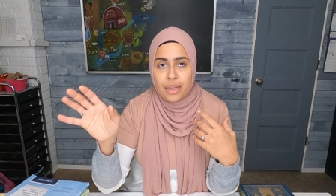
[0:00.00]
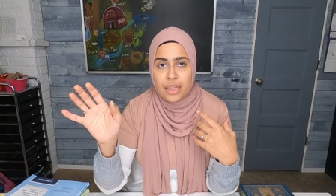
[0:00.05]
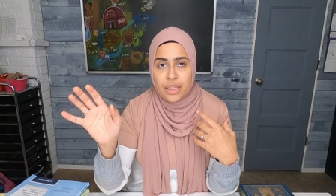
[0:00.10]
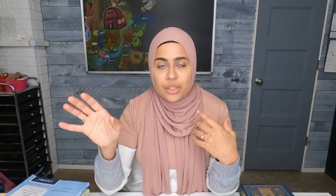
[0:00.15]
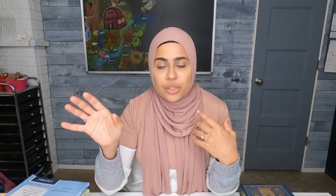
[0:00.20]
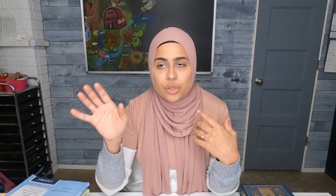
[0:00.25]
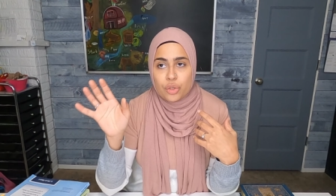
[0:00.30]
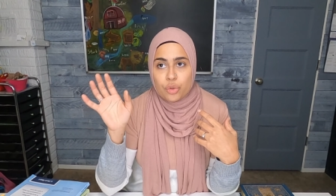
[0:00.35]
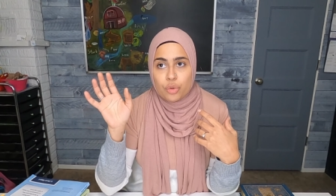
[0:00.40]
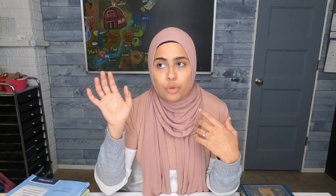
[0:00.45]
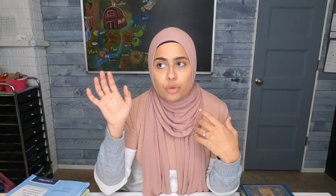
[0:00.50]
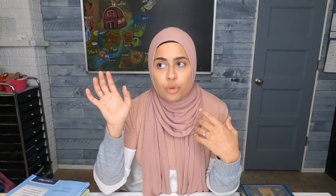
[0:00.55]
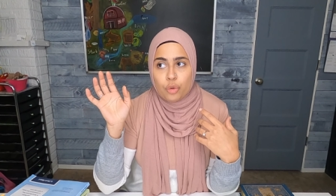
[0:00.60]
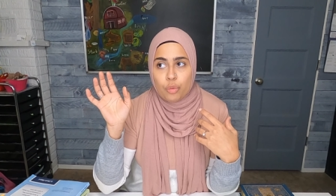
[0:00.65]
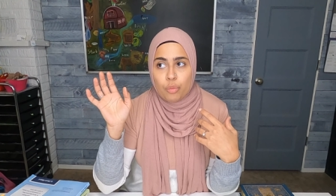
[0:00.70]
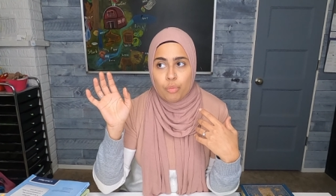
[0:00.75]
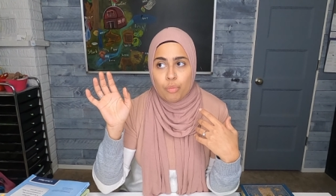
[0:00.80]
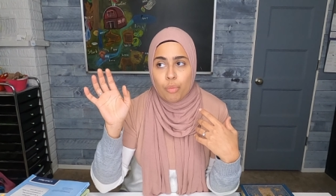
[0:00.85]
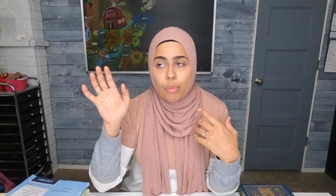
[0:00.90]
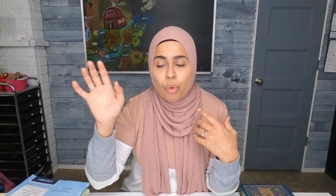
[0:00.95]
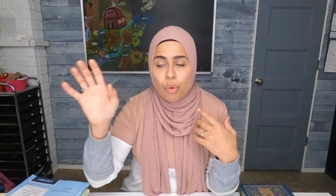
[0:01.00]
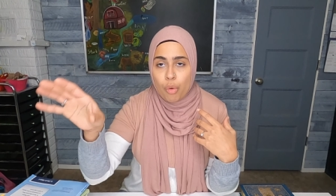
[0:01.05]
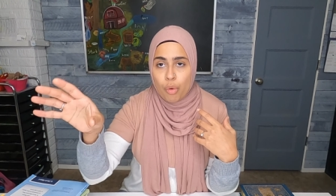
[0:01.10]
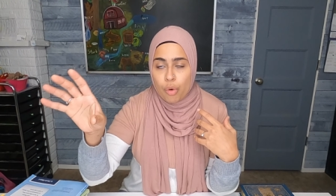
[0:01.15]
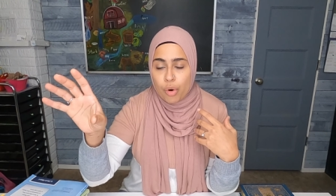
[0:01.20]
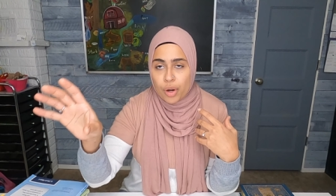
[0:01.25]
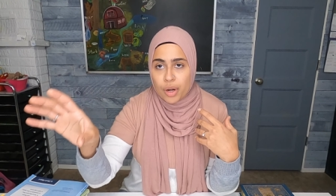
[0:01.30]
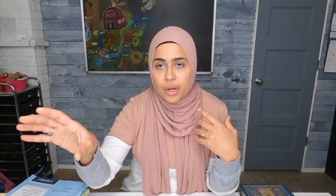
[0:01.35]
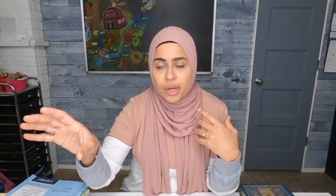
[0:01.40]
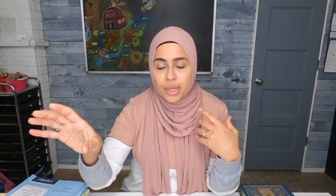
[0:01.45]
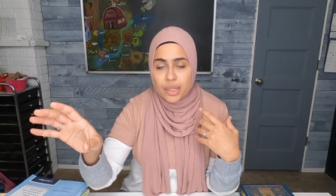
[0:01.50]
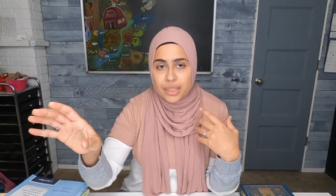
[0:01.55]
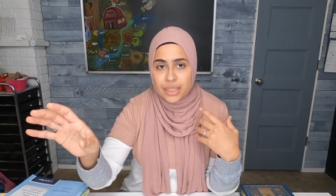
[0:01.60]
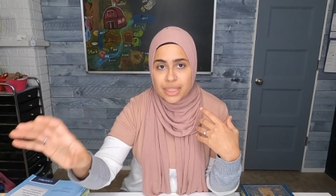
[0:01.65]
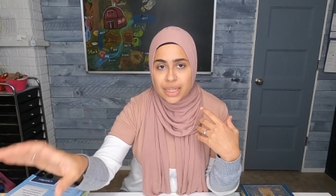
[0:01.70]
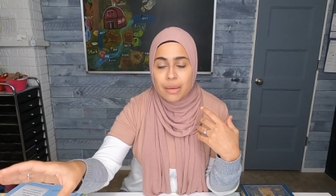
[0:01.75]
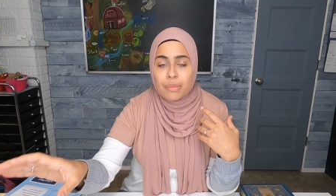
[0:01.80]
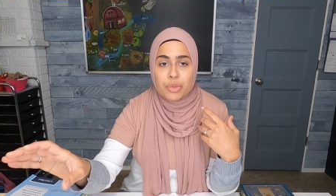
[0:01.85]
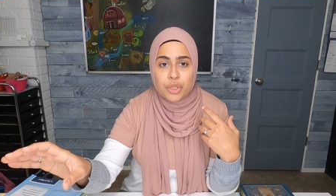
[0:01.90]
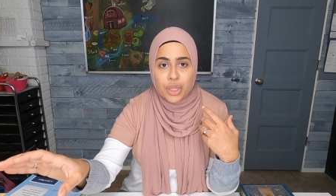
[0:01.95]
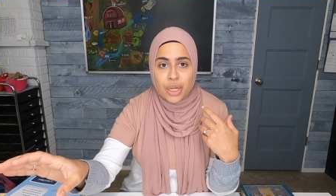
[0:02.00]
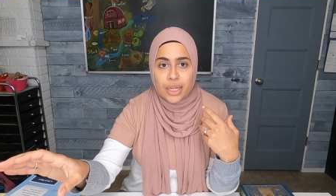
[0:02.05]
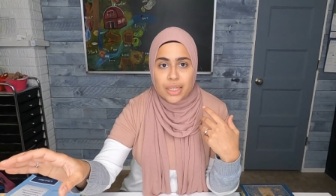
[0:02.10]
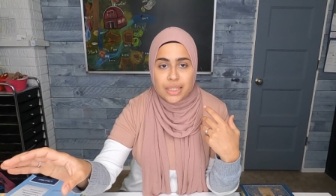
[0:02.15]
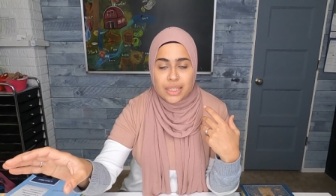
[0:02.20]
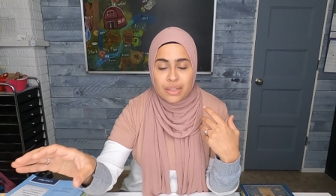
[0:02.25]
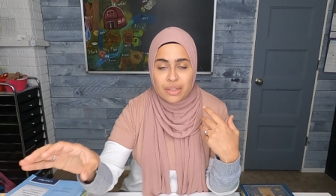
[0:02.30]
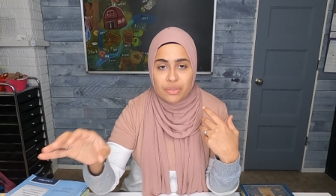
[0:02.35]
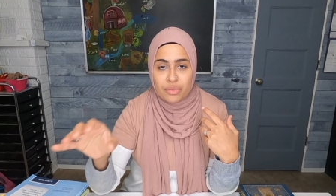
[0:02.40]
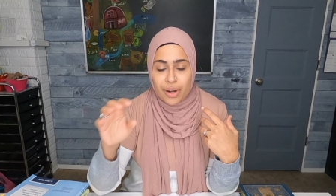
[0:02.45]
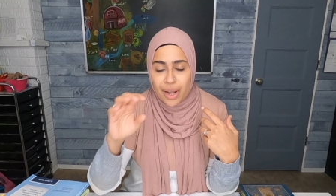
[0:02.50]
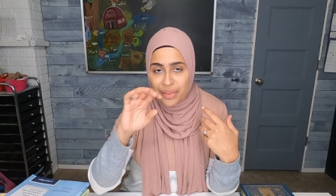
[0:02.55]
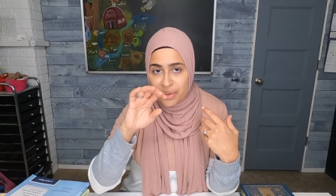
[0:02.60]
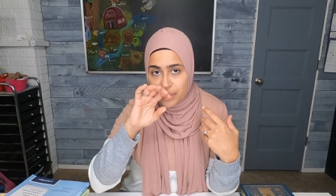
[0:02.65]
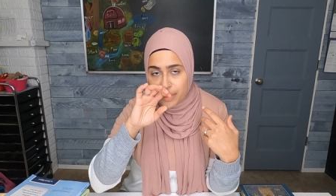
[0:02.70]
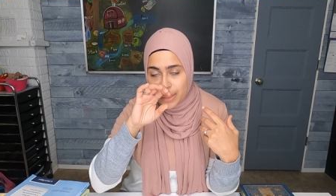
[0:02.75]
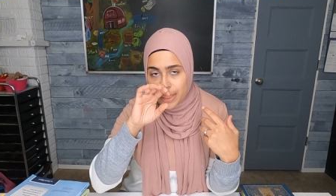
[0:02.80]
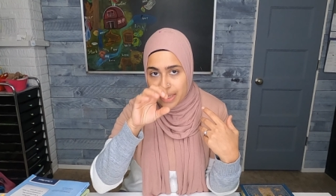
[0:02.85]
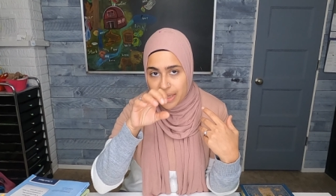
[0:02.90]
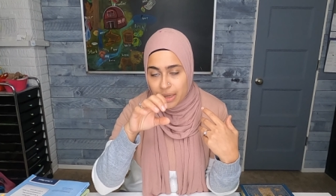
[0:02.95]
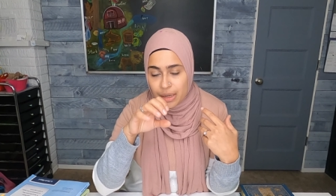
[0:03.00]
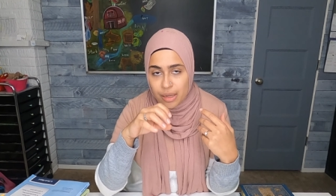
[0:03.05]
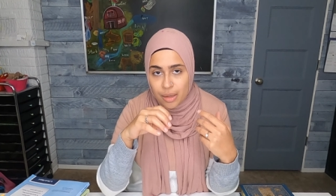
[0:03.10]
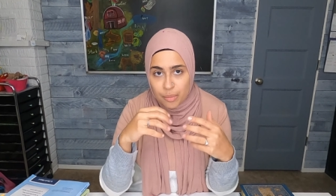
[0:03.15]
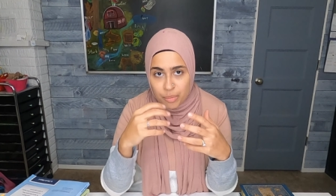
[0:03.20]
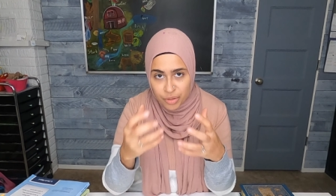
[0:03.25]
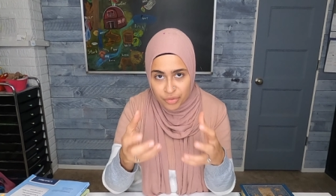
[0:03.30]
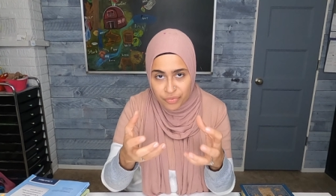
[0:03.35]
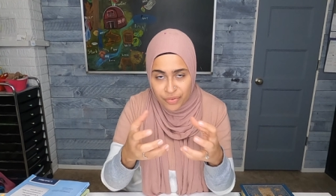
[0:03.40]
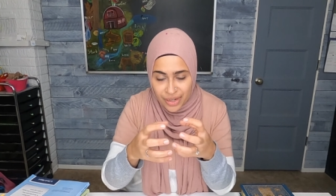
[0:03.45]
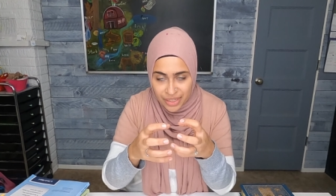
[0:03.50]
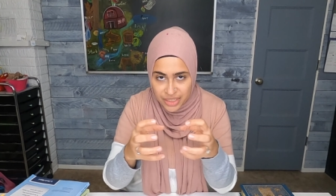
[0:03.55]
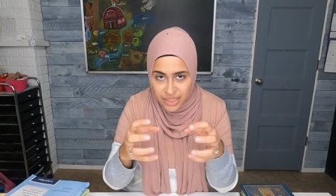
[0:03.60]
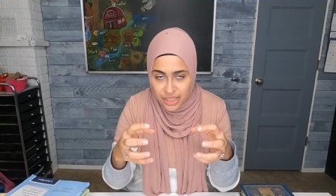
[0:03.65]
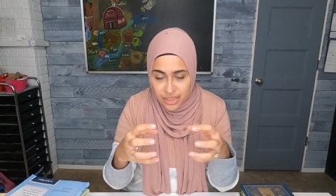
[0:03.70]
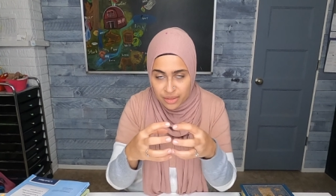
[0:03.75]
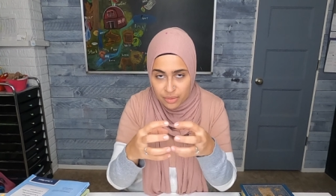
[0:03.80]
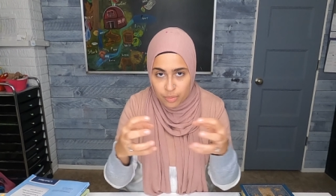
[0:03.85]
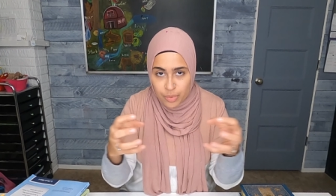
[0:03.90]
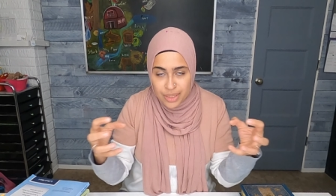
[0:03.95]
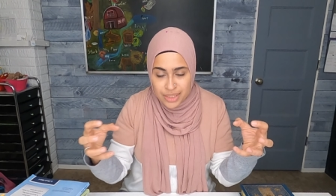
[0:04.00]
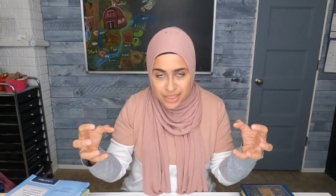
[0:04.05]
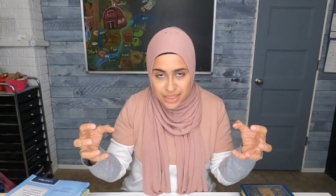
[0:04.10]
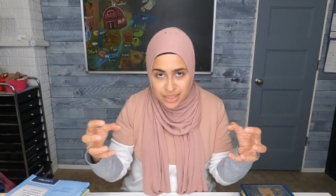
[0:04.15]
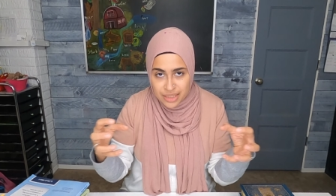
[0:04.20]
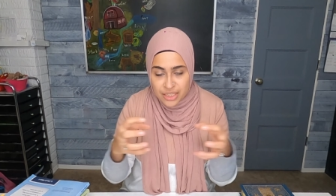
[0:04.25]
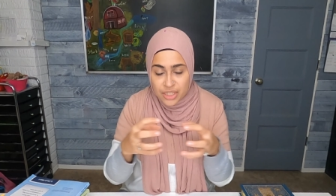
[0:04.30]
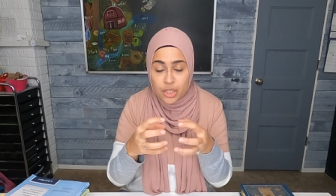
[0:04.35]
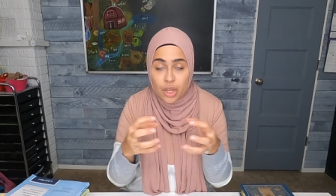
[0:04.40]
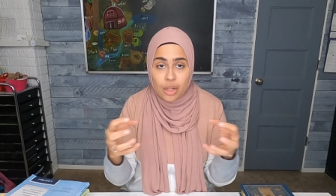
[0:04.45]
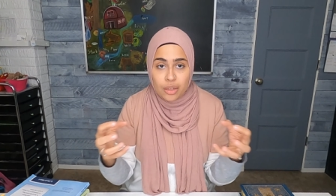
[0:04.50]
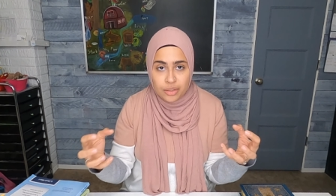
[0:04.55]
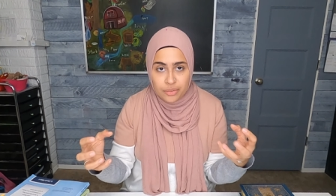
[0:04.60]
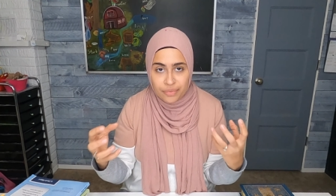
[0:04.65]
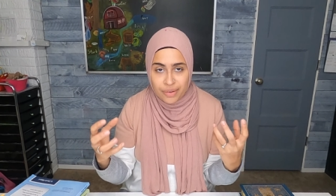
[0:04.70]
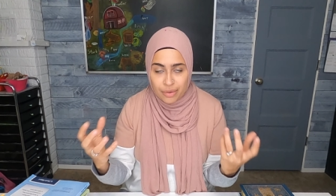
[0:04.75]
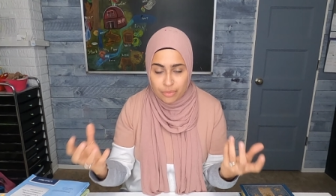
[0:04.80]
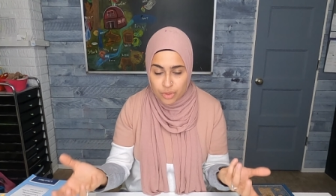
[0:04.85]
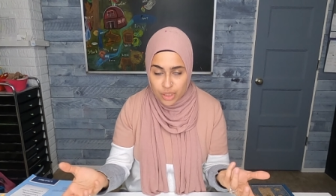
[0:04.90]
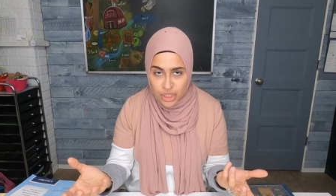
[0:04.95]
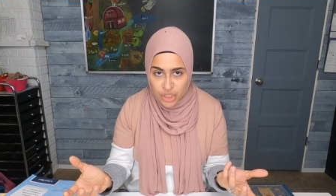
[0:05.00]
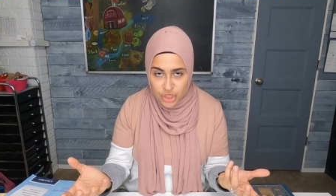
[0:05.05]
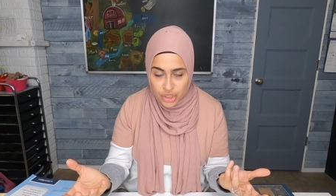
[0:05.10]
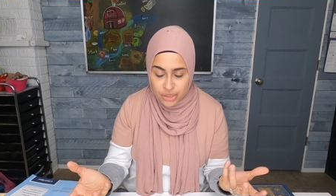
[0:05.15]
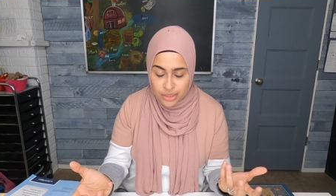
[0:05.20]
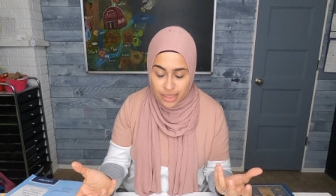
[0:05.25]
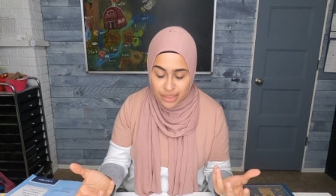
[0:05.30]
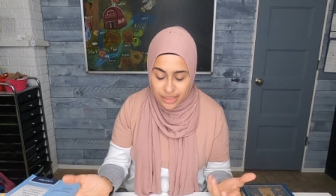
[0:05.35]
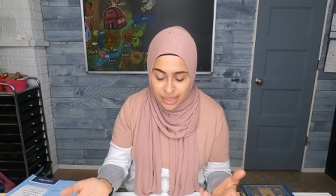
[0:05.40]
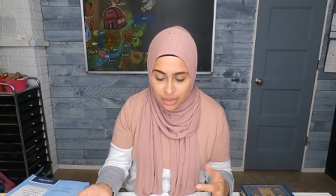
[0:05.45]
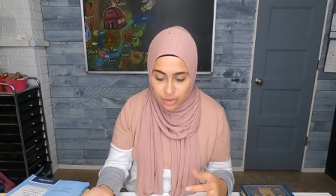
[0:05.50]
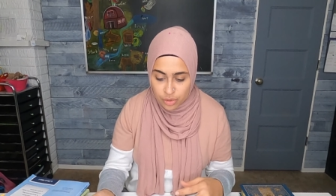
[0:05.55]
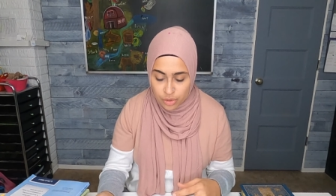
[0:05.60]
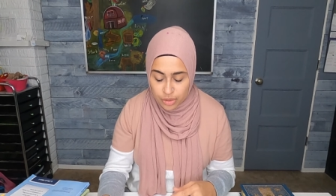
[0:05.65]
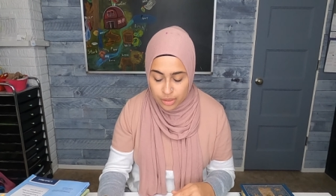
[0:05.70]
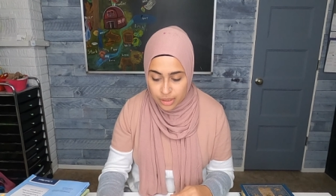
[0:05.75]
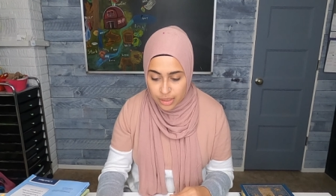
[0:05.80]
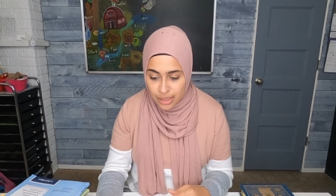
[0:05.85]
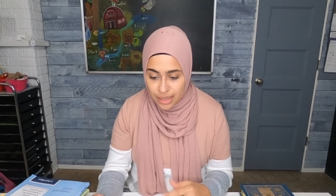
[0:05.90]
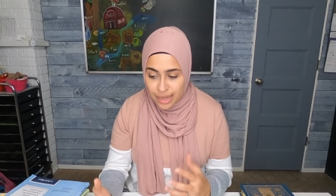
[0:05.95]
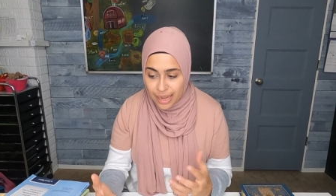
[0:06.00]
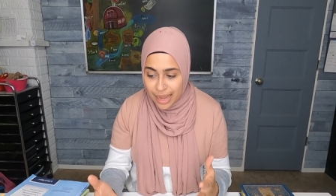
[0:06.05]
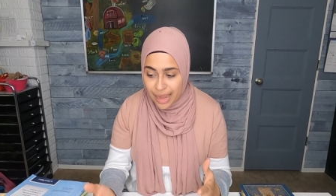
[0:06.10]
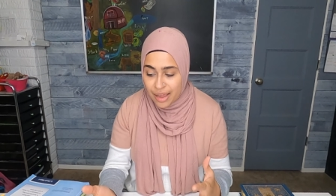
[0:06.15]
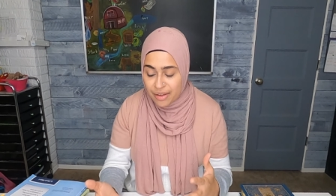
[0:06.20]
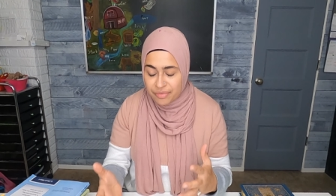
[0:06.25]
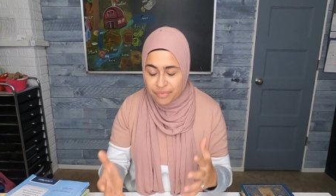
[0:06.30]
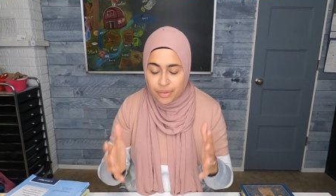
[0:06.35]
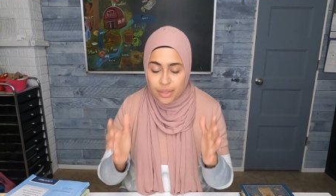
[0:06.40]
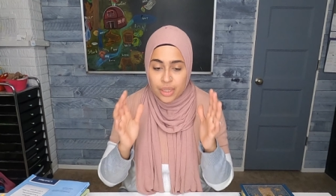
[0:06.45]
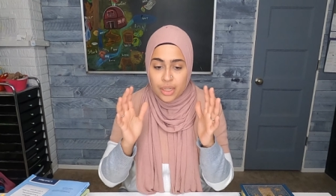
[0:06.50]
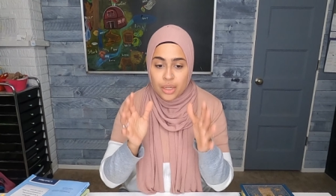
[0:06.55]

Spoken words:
into more subjects, and rather than perfecting the solid foundation that they could have.